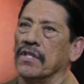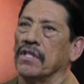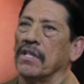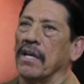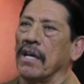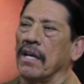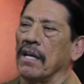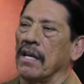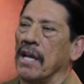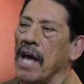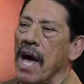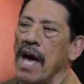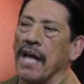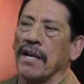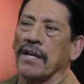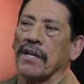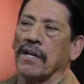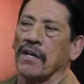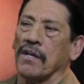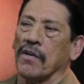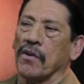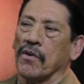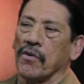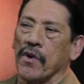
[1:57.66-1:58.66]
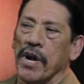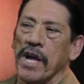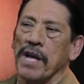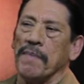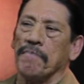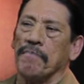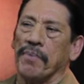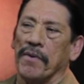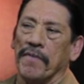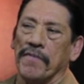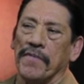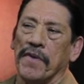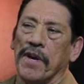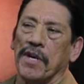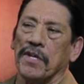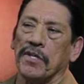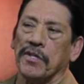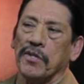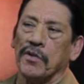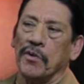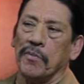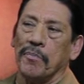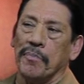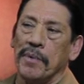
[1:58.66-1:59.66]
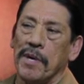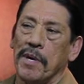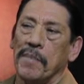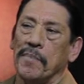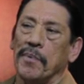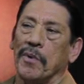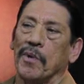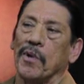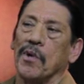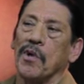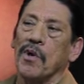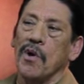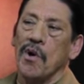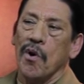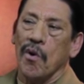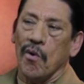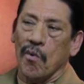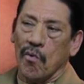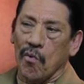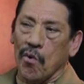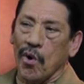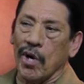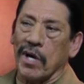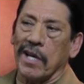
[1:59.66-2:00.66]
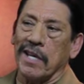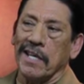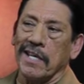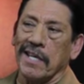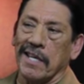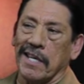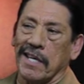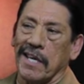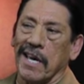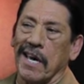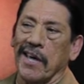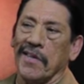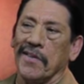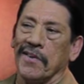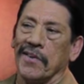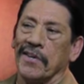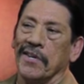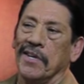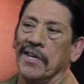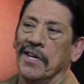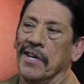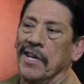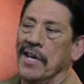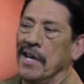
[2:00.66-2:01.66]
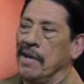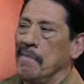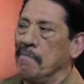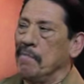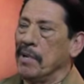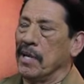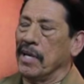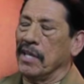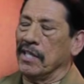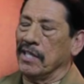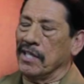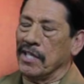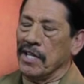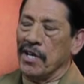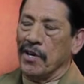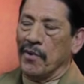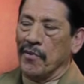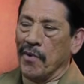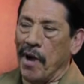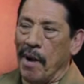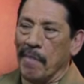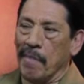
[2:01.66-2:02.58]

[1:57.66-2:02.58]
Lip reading: just a lot of great professional people working together. Because in a